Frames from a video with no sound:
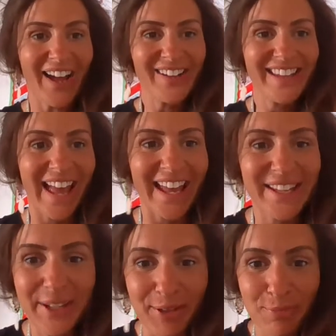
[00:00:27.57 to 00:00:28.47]
Okay,
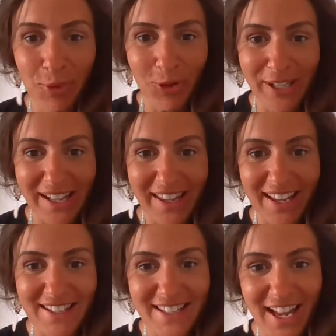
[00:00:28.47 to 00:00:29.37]
good morning,
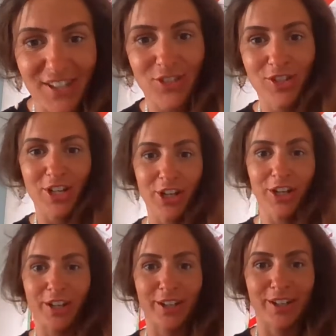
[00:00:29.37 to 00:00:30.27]
Key Stage
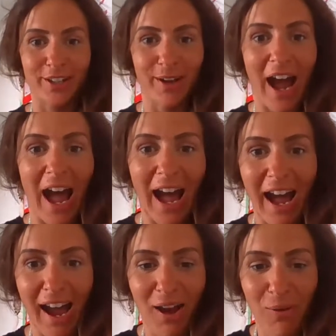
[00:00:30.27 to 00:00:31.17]
2.
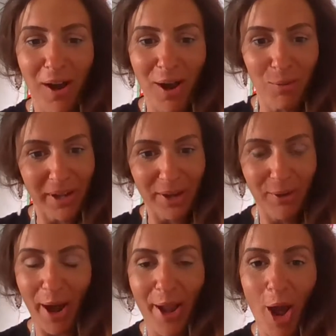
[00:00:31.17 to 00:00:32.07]
How are we
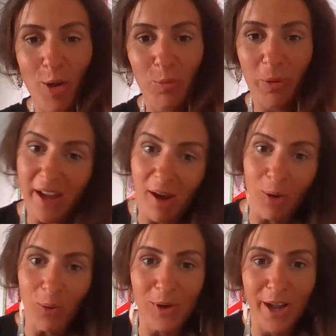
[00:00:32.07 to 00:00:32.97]
all? I hope we are
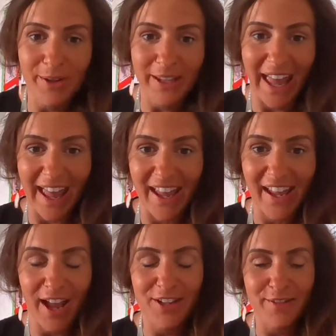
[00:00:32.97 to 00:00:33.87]
all
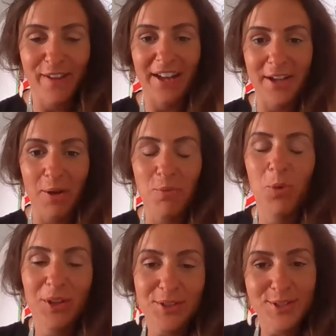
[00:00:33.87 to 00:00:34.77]
okay and you've had a
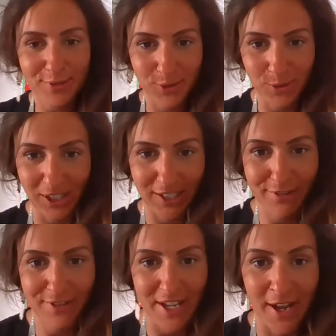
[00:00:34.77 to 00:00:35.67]
wonderful half
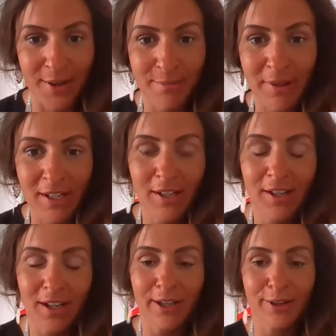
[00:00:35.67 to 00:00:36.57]
term.
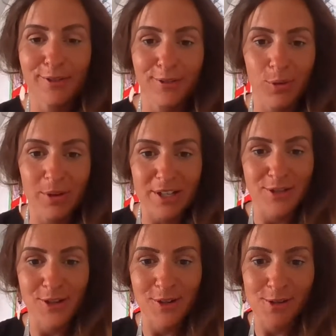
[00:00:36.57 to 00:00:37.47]
Look forward
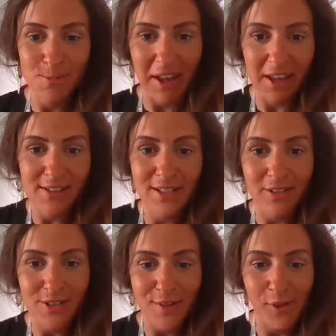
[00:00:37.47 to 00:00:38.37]
to speaking to
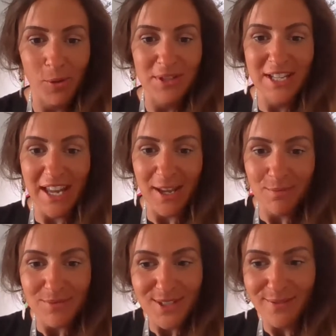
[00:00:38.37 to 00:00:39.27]
lots of you on
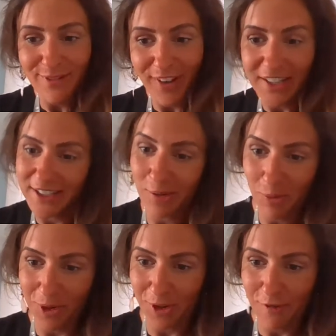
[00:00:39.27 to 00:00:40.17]
Teams and find out
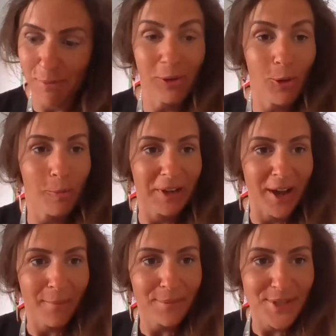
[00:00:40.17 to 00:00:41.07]
what you've been, all been
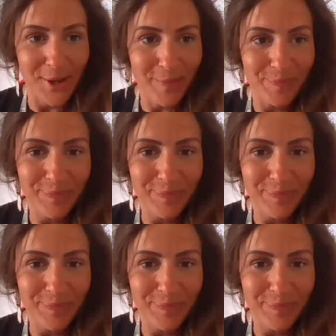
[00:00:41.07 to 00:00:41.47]
up to.